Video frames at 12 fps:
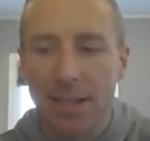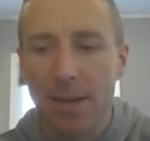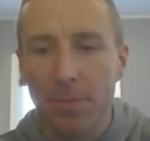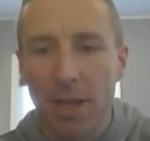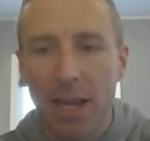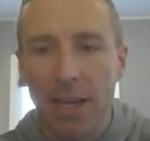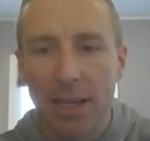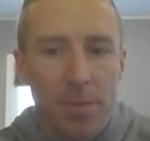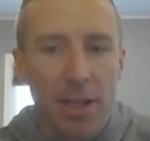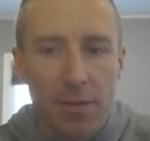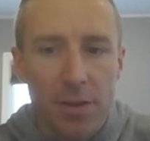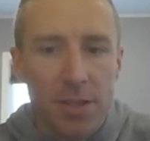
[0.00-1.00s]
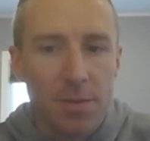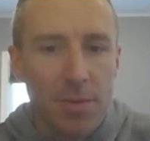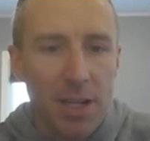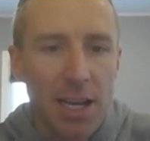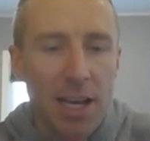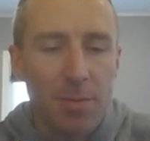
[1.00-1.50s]
and I'm like, I'm going to give you some
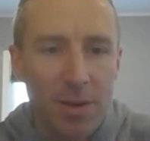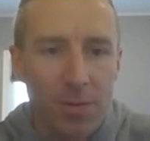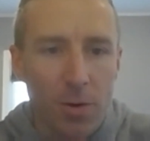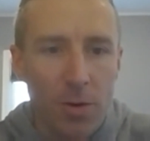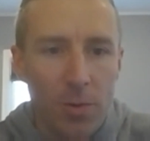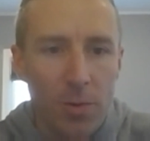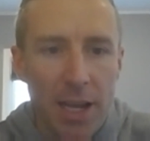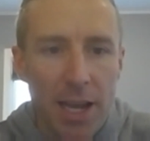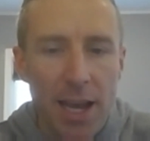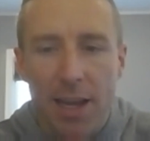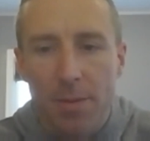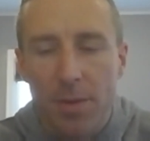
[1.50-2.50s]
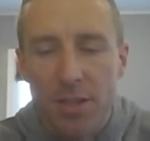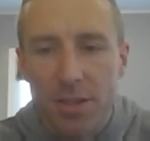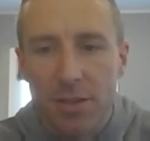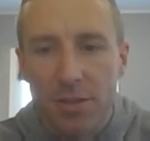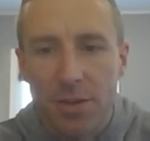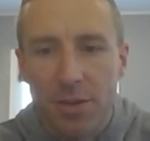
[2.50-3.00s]
money out of my 401k. How
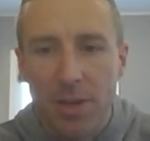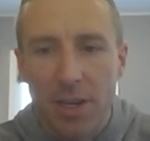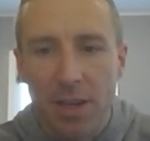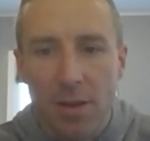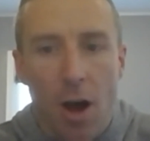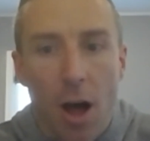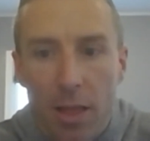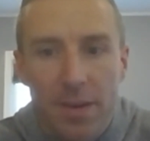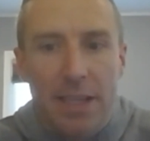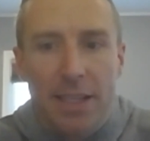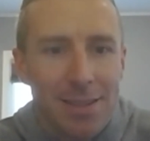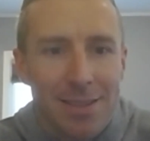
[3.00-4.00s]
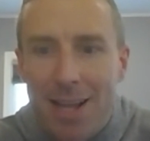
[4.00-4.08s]
much should we get? All of it.